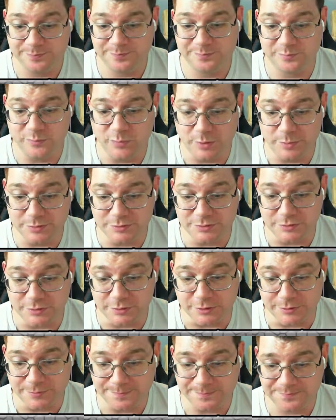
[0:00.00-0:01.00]

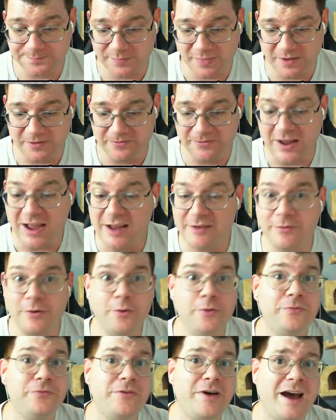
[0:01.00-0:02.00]
Bulbasaur.
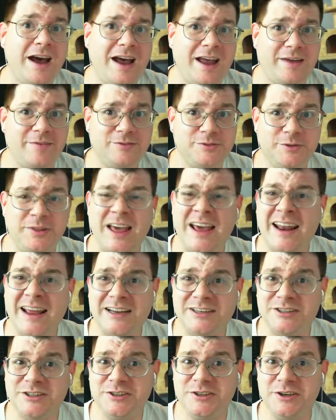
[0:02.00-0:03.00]
505. So that
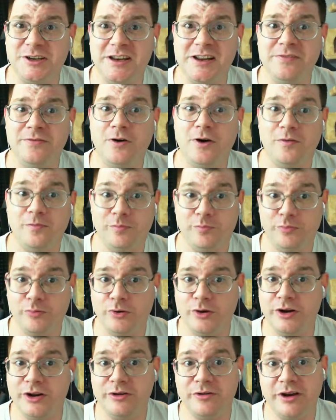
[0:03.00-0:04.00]
actually should evolve
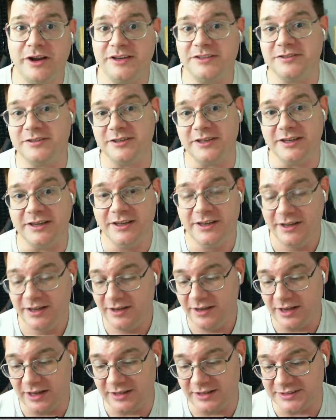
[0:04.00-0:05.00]
pretty crazily.
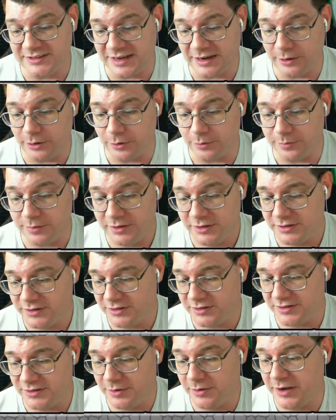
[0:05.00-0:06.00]
At least I hope. So
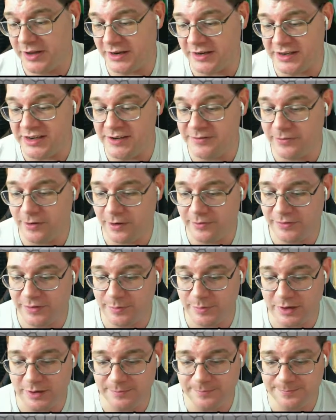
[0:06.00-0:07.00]
let's go ahead and evolve him
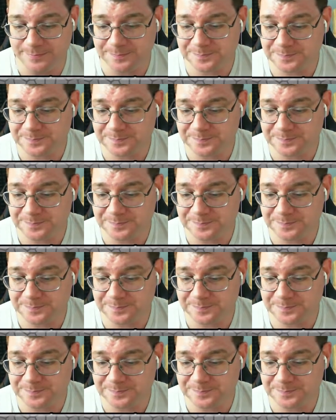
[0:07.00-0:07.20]
up.